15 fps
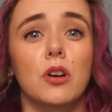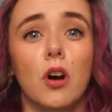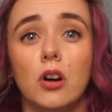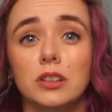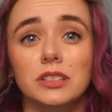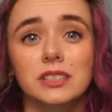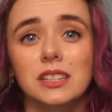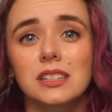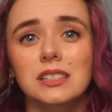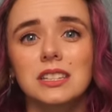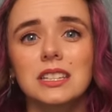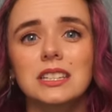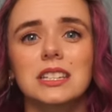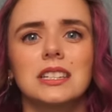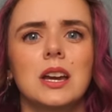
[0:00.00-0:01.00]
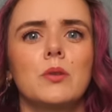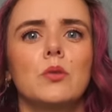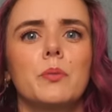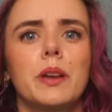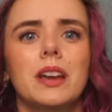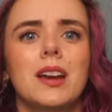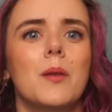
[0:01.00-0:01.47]
call assistant that will
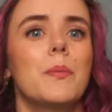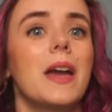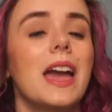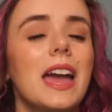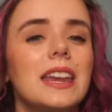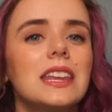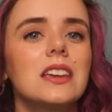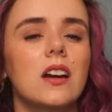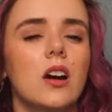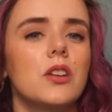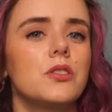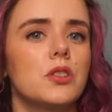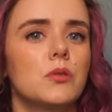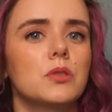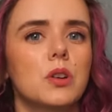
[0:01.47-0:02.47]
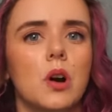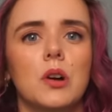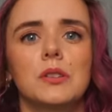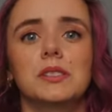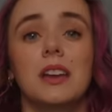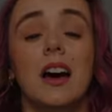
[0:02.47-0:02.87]
pick up any unknown calls